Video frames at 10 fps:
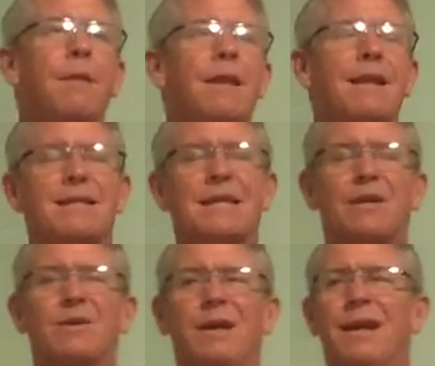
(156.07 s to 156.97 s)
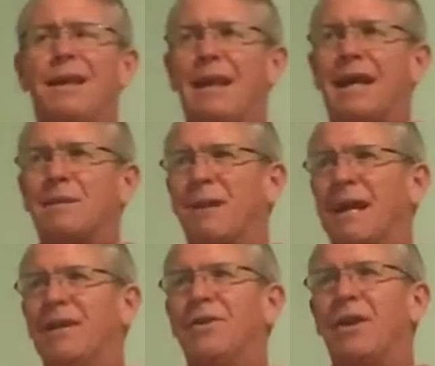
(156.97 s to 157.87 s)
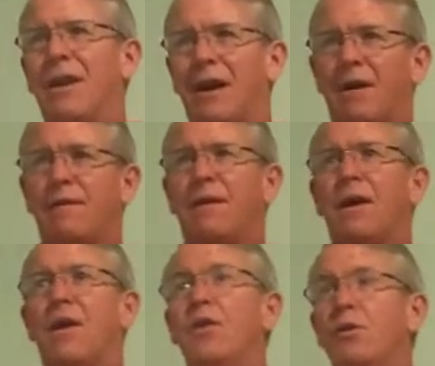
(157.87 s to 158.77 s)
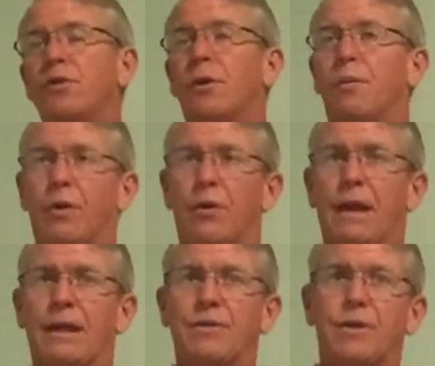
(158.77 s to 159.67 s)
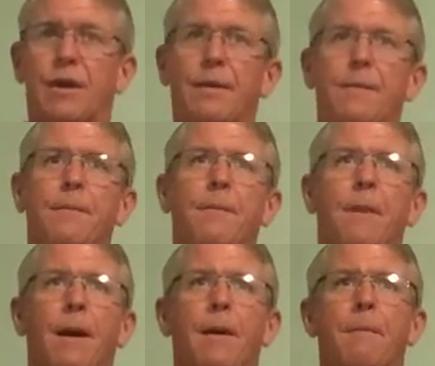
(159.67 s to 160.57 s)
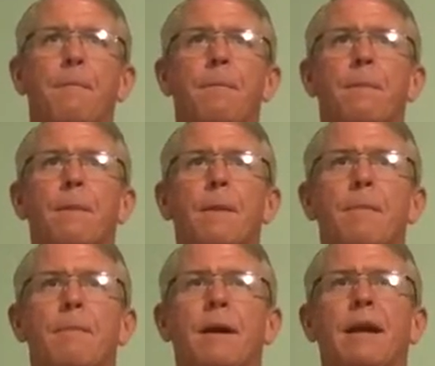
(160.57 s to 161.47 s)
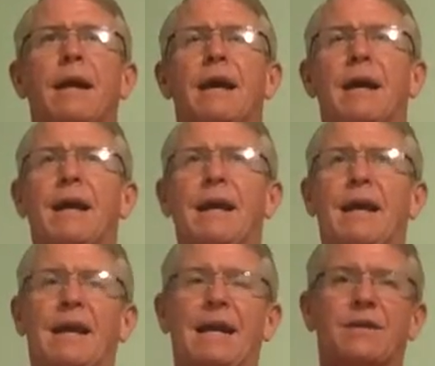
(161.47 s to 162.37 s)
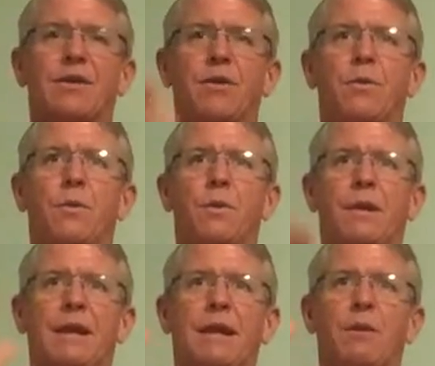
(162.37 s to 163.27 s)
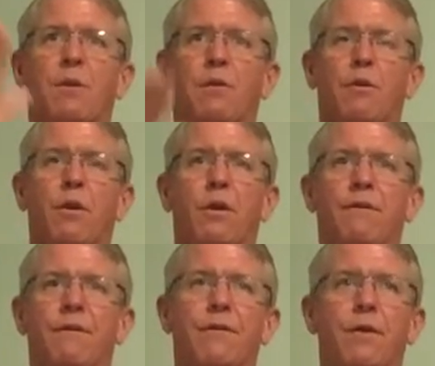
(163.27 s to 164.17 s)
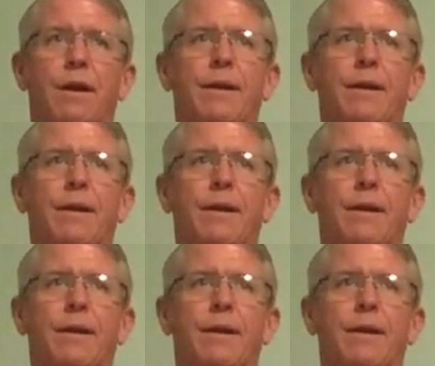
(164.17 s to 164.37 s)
This is actually the explanation of neutral pronation, but it has to do with the inward roll of the foot.